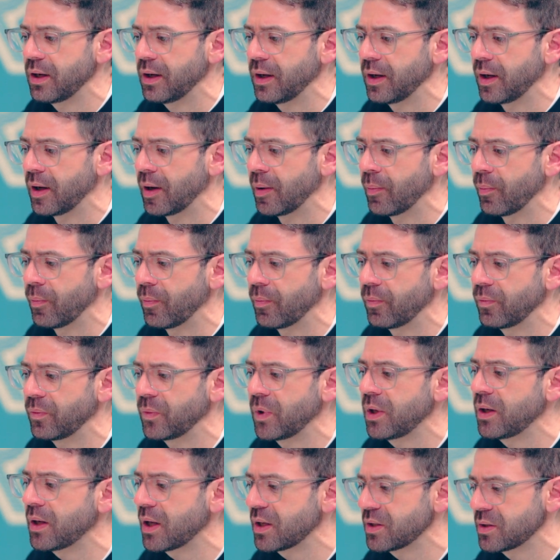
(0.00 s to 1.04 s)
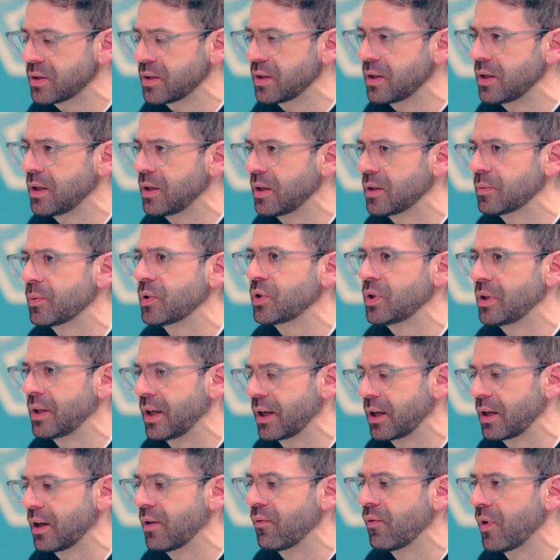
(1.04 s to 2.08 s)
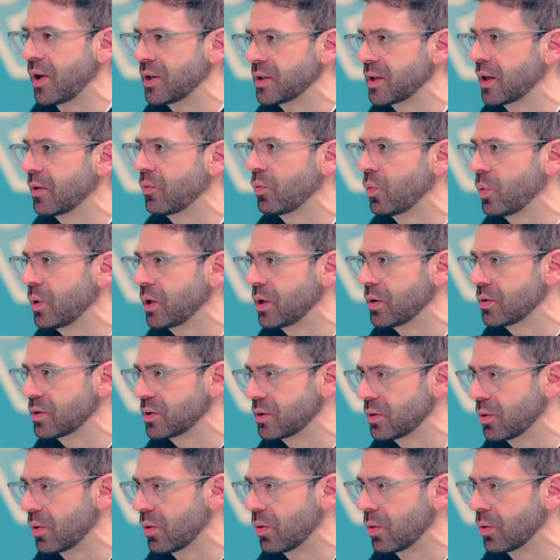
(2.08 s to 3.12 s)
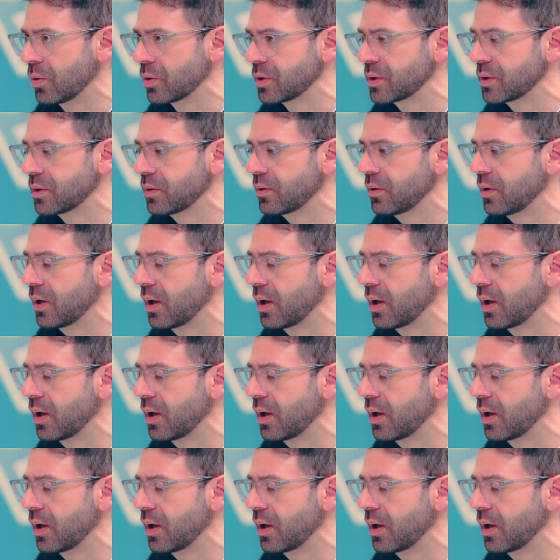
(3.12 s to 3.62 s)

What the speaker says: Then let's see, especially like events like we used to hold